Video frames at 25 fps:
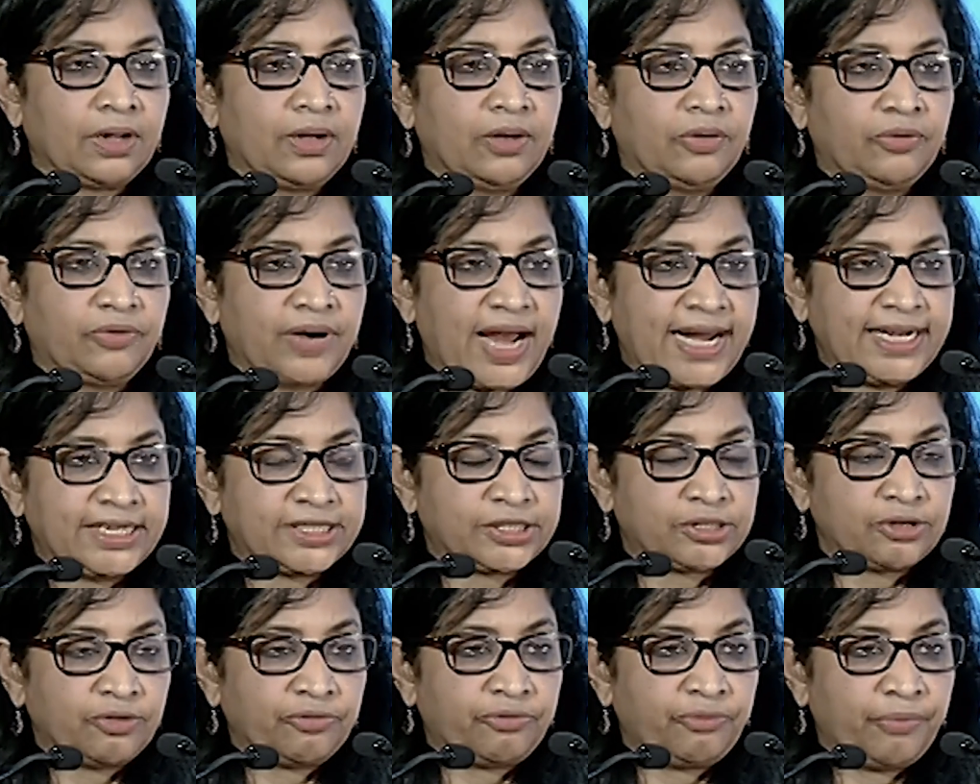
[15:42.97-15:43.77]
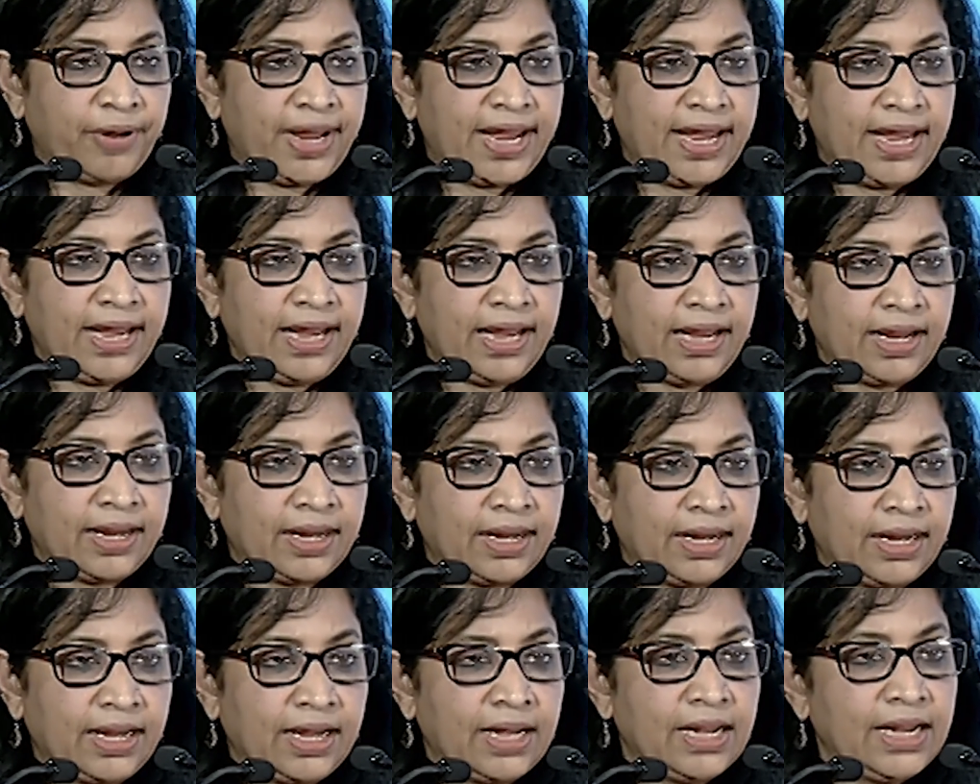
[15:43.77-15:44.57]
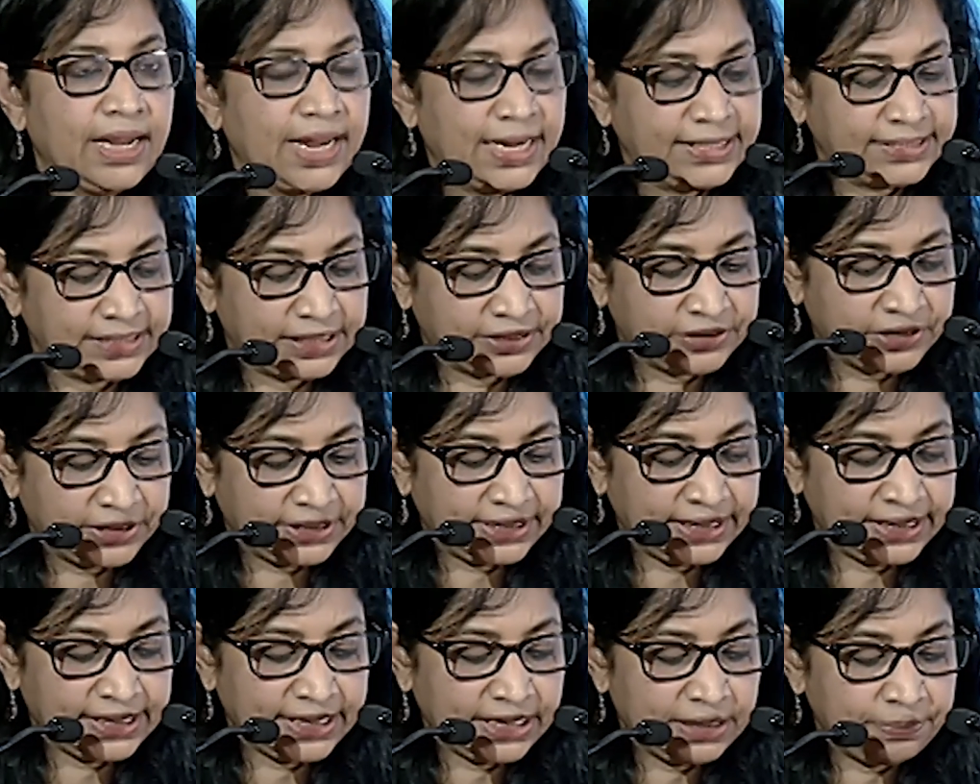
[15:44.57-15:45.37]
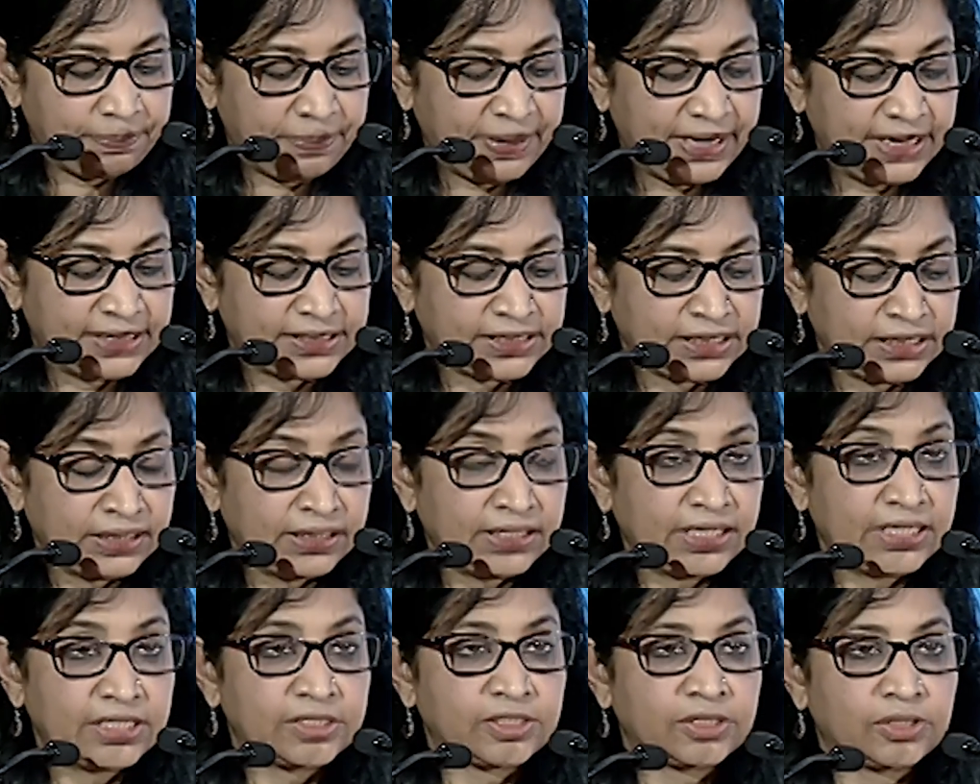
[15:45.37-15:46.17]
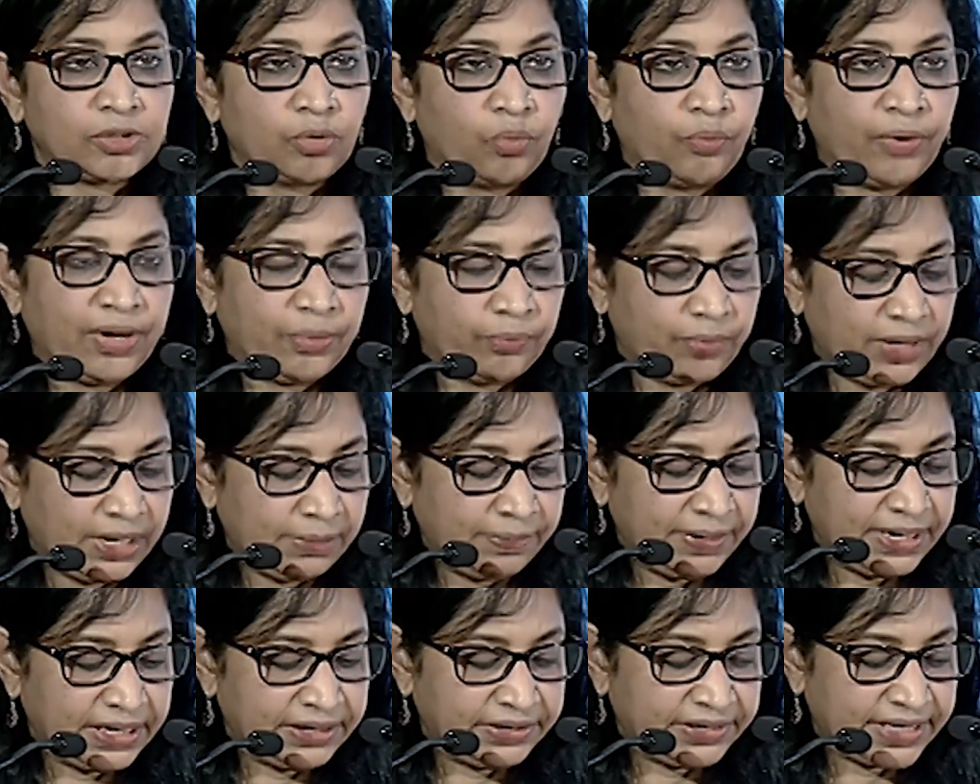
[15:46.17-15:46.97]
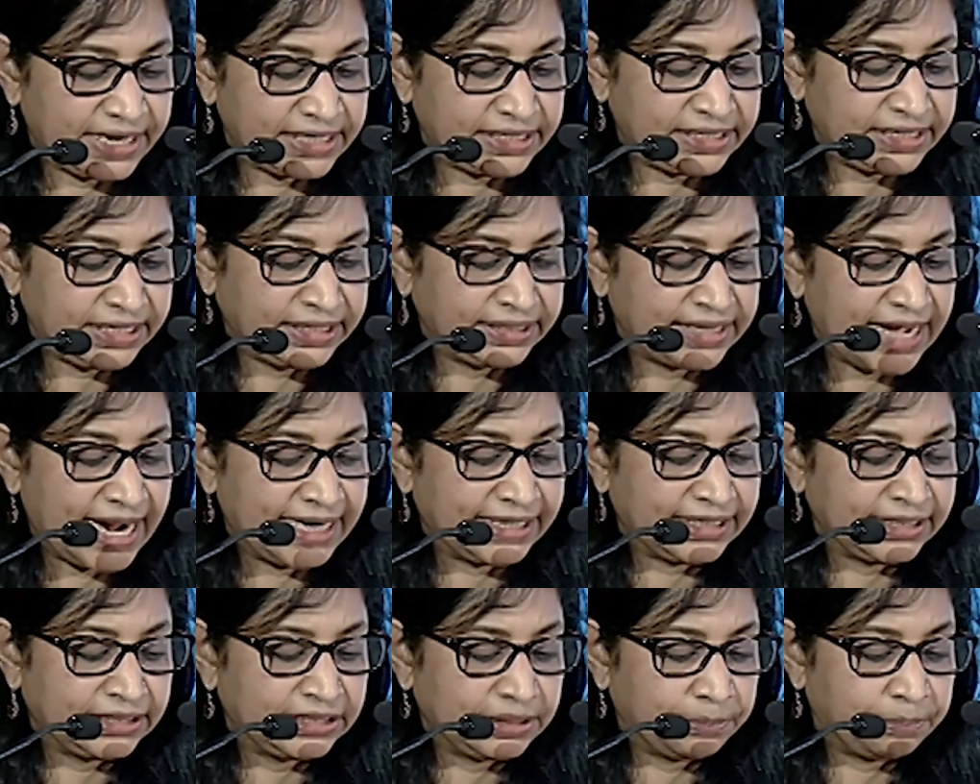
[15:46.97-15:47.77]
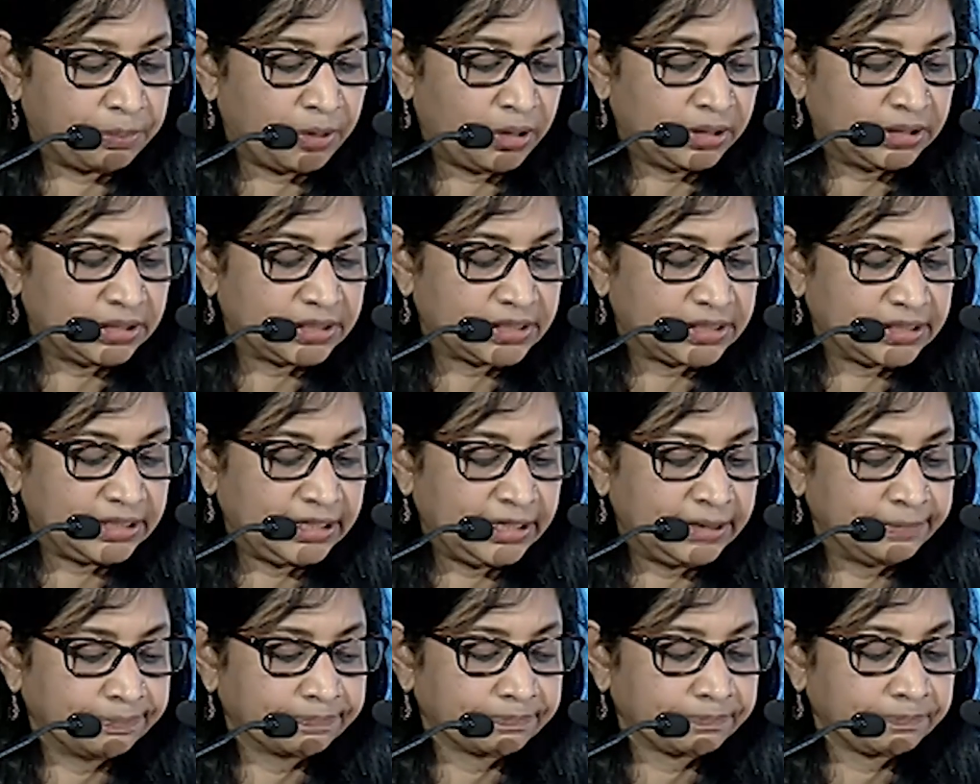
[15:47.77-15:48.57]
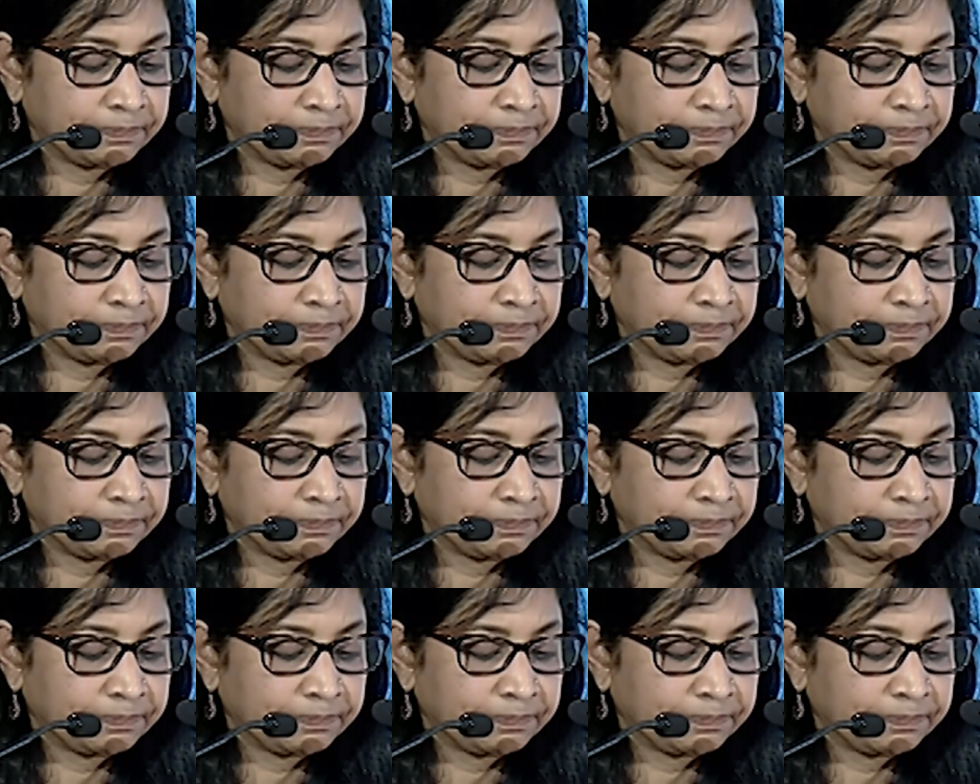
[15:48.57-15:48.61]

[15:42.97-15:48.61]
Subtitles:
Rights of way is a critical piece in this, so we will be addressing that in the policy.